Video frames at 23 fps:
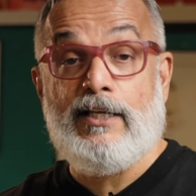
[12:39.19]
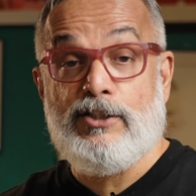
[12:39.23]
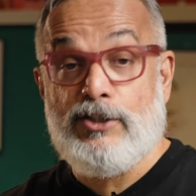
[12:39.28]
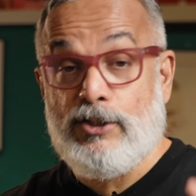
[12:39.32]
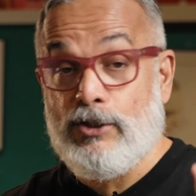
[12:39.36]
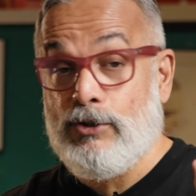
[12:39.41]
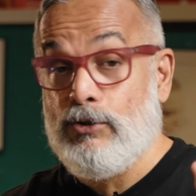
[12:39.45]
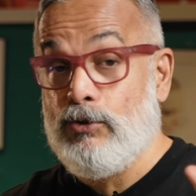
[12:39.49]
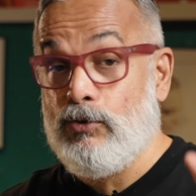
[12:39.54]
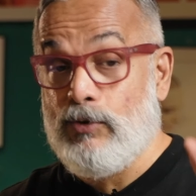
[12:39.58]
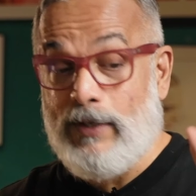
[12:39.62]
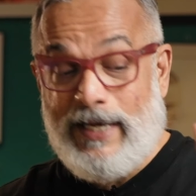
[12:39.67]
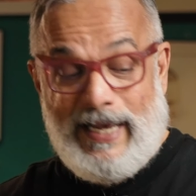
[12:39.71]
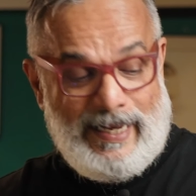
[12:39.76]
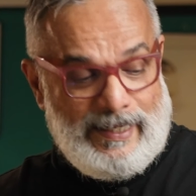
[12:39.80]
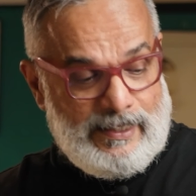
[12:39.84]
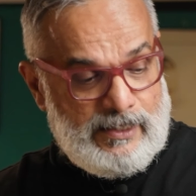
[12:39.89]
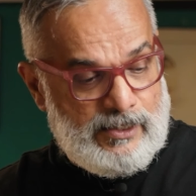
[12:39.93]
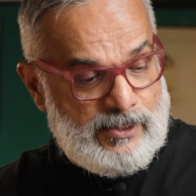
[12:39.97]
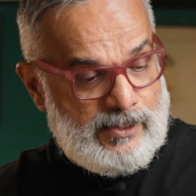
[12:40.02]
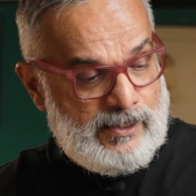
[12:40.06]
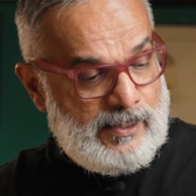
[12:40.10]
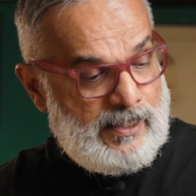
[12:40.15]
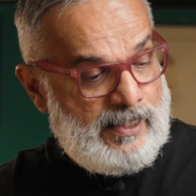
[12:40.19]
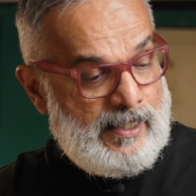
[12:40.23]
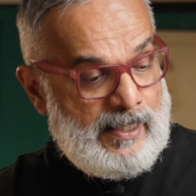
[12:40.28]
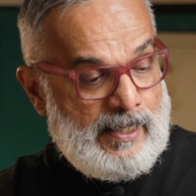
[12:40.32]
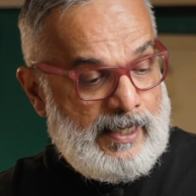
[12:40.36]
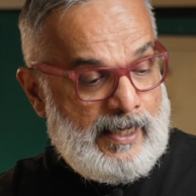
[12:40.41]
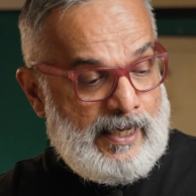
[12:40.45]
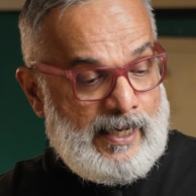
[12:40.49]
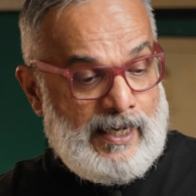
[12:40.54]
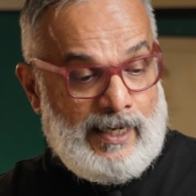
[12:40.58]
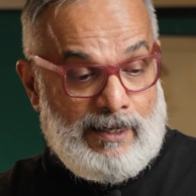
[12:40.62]
2X
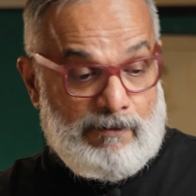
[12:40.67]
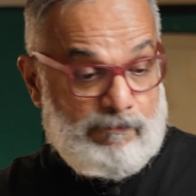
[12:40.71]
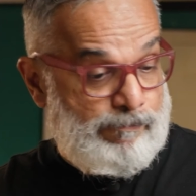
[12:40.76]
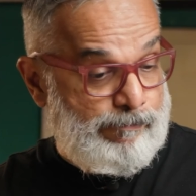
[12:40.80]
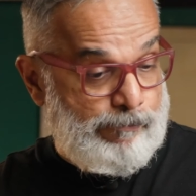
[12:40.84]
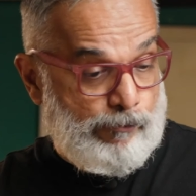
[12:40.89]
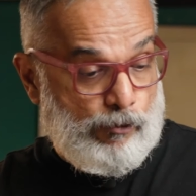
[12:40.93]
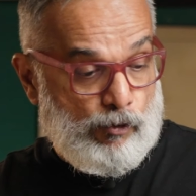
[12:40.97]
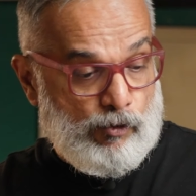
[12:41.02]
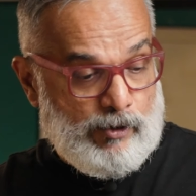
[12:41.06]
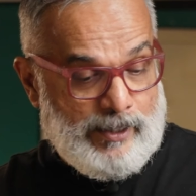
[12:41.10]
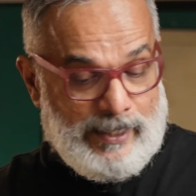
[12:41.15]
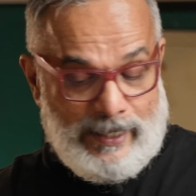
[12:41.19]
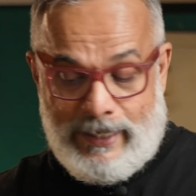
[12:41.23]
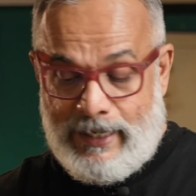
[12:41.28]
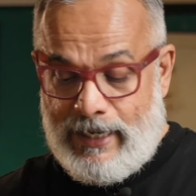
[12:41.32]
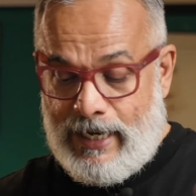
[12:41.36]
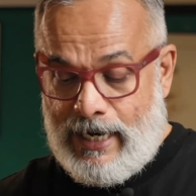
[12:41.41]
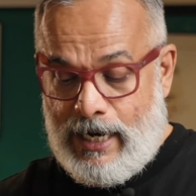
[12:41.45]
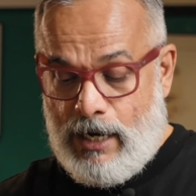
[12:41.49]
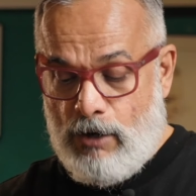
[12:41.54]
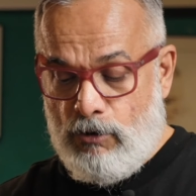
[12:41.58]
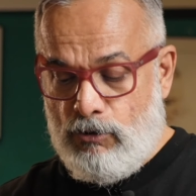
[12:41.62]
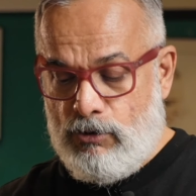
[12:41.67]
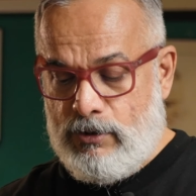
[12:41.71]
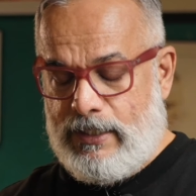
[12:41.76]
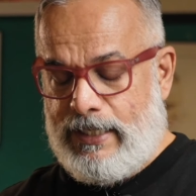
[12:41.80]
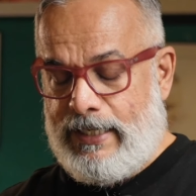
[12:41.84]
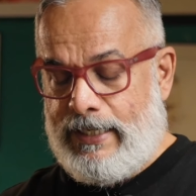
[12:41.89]
4K out,